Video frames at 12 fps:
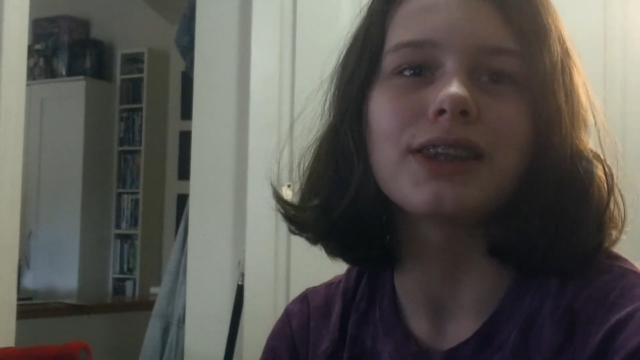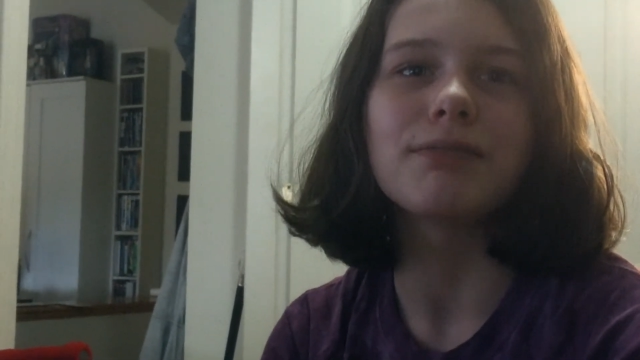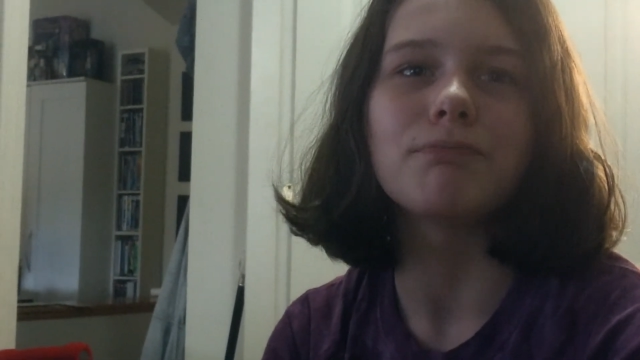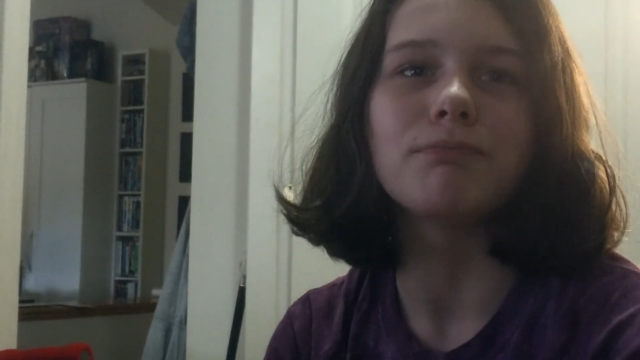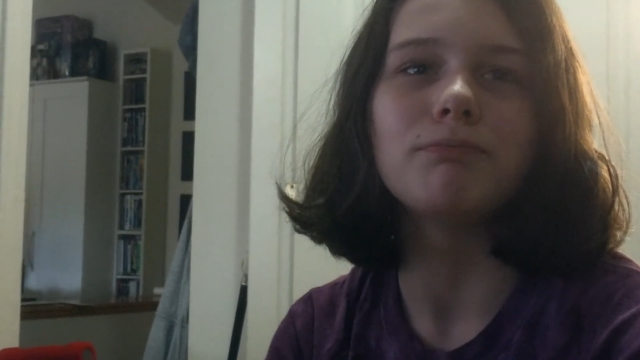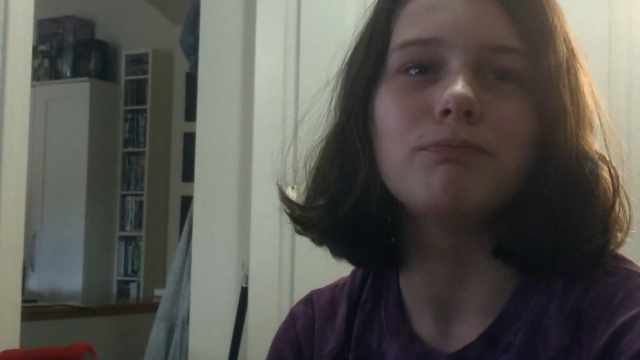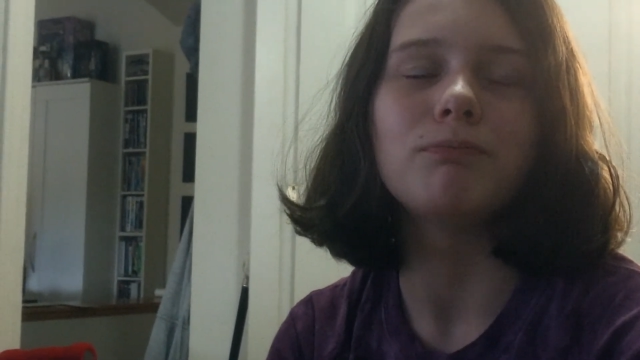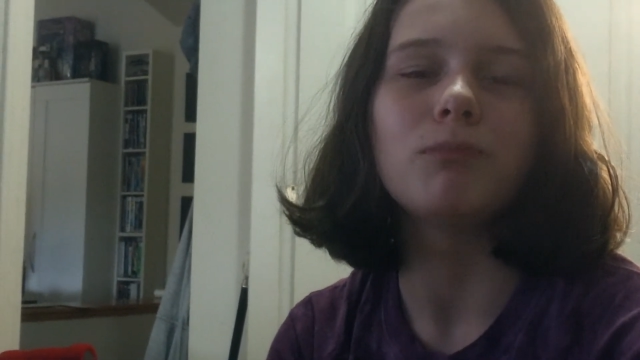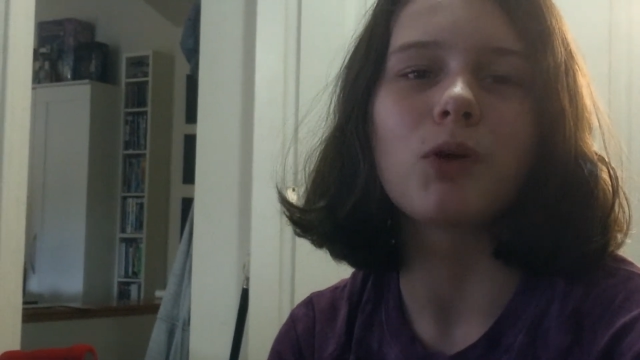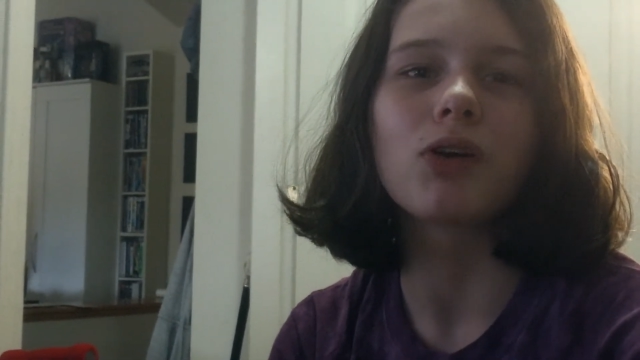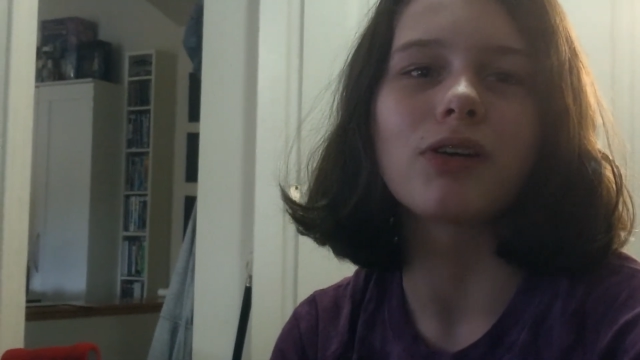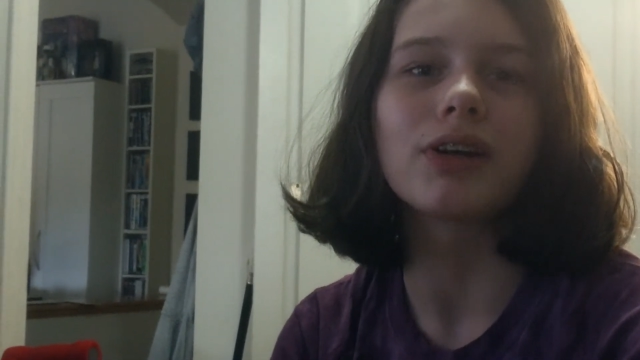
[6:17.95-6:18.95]
the
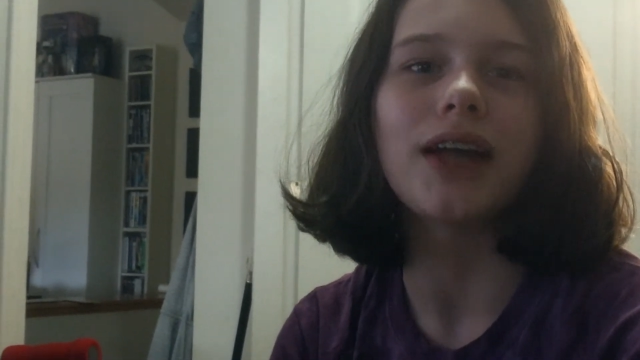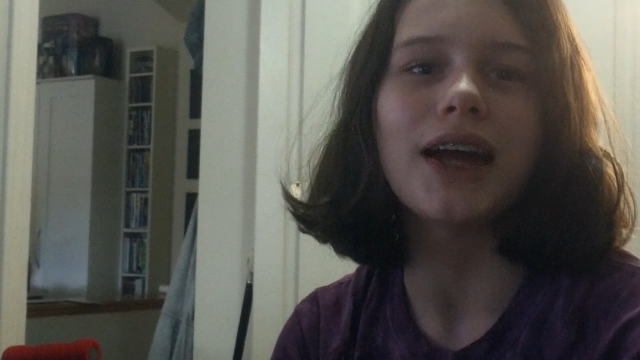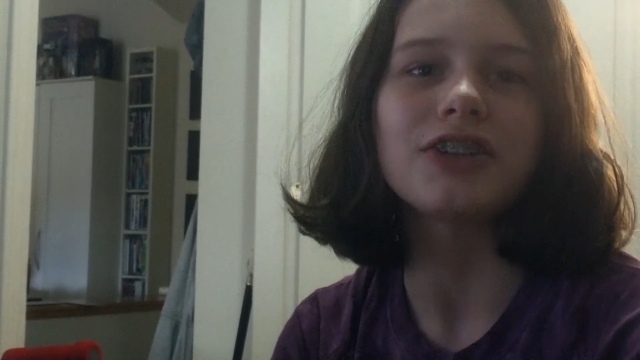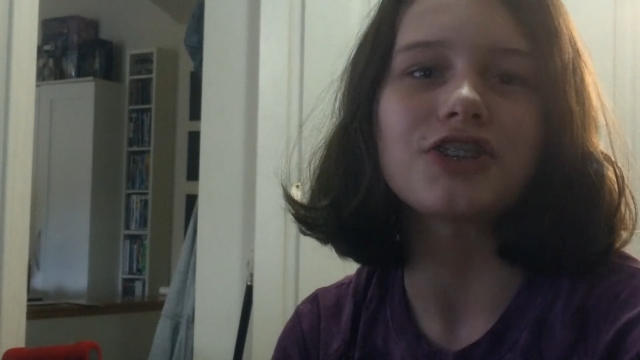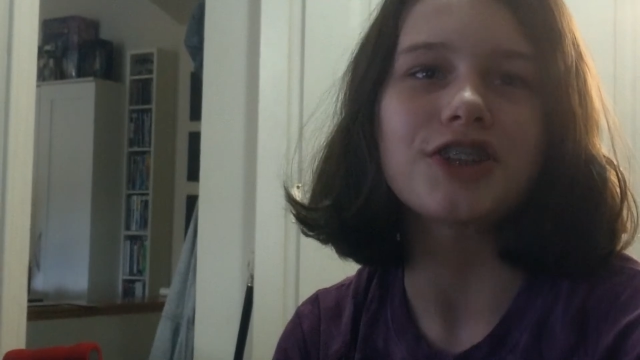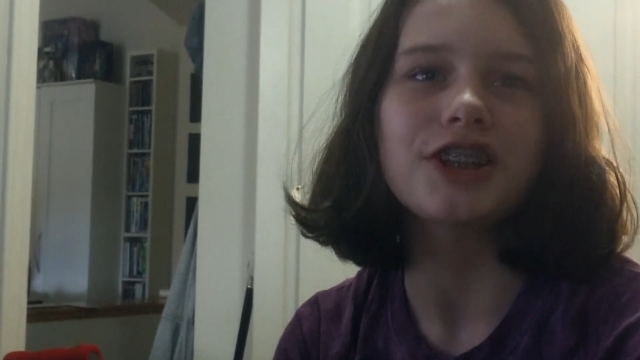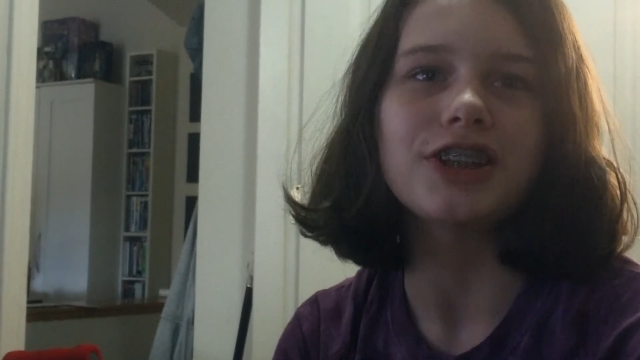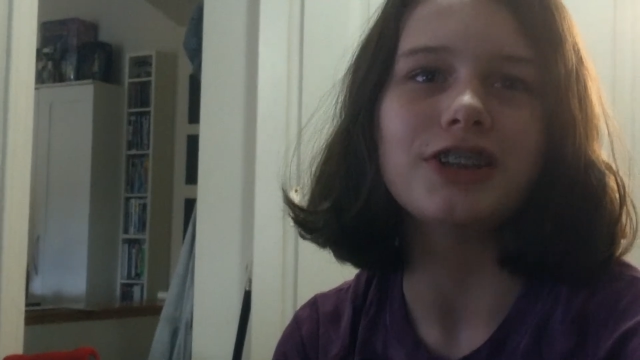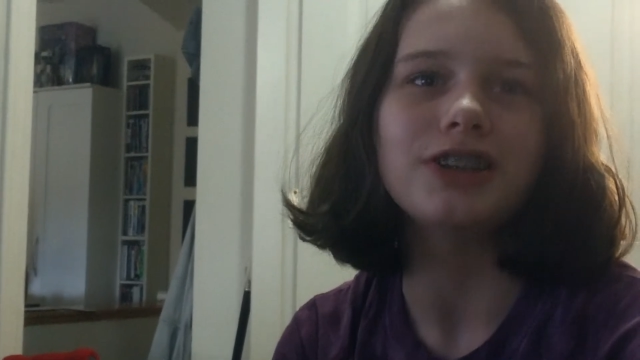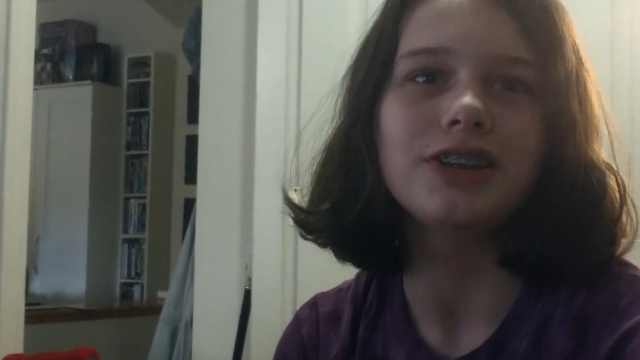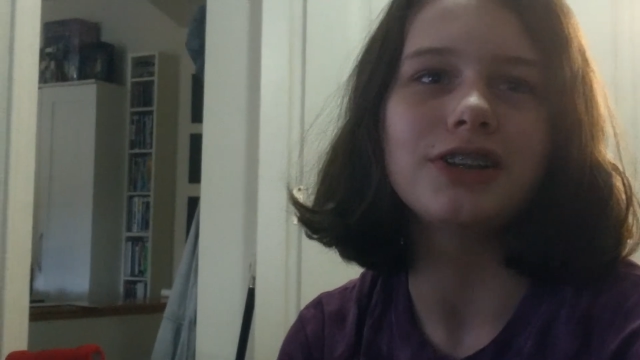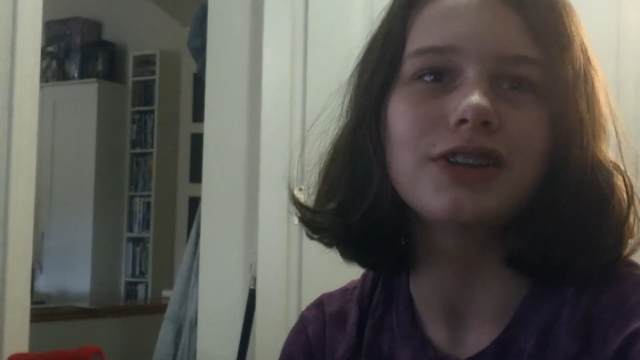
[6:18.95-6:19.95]
more catchy